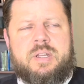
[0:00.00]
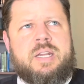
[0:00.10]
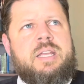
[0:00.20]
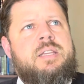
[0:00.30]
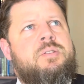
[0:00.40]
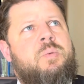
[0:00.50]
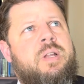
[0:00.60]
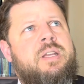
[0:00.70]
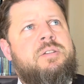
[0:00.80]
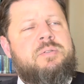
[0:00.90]
that he is
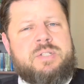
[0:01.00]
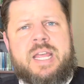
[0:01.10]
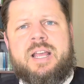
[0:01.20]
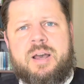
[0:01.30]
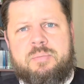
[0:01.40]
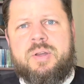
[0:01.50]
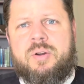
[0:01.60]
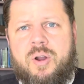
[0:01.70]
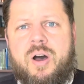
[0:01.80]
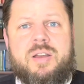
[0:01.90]
willing to take up the
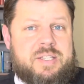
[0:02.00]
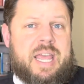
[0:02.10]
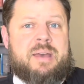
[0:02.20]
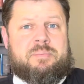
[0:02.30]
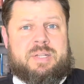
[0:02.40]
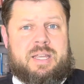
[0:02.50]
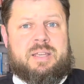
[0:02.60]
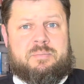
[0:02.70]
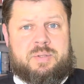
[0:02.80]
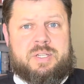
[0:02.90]
cross, empty
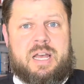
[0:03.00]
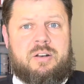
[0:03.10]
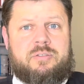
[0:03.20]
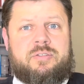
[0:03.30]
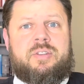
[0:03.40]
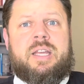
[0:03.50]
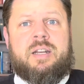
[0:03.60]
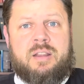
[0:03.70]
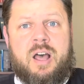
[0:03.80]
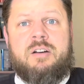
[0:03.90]
himself
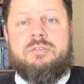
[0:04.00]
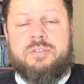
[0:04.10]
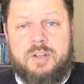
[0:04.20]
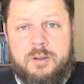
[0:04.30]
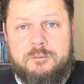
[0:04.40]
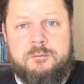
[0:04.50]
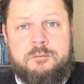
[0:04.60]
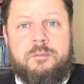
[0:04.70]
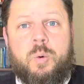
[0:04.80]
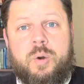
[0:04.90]
in love
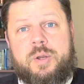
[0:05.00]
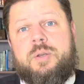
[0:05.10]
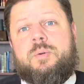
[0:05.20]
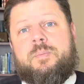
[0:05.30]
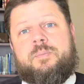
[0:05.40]
for you.